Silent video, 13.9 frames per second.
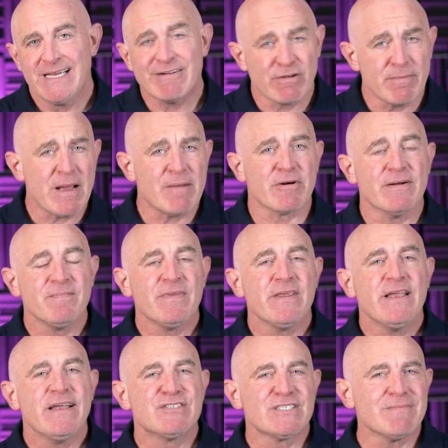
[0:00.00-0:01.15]
And remember,
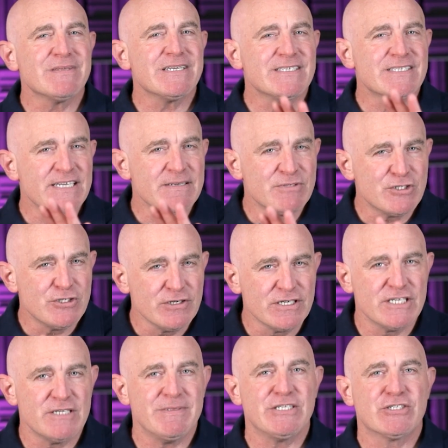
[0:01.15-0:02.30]
if something seems too
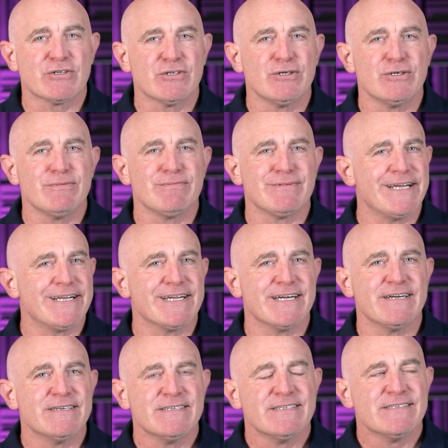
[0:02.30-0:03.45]
good to be true, like
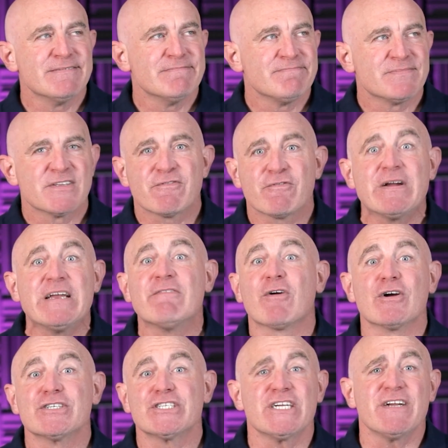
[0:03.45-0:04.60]
a free
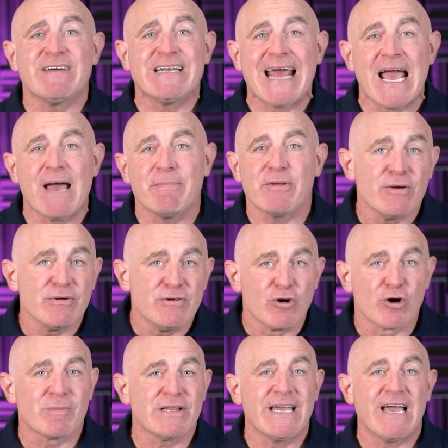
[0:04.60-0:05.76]
version of an app you would
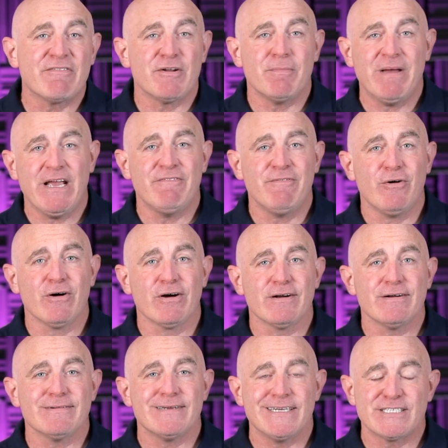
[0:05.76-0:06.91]
normally have to pay
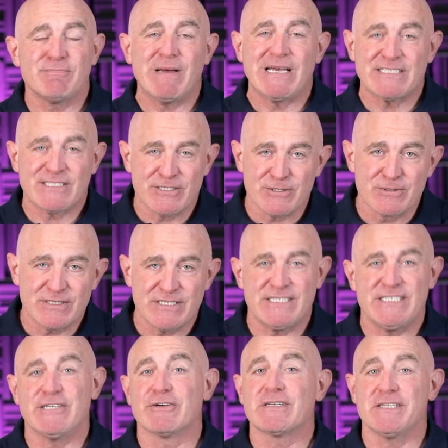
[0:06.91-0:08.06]
for, it's best to
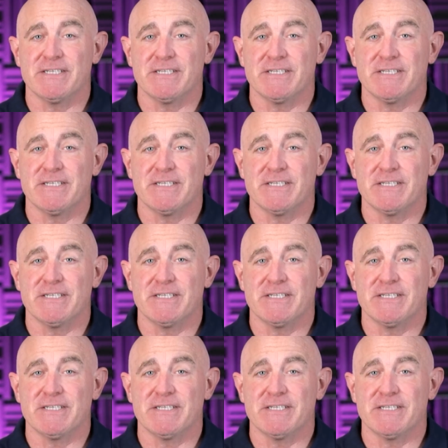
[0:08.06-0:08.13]
steer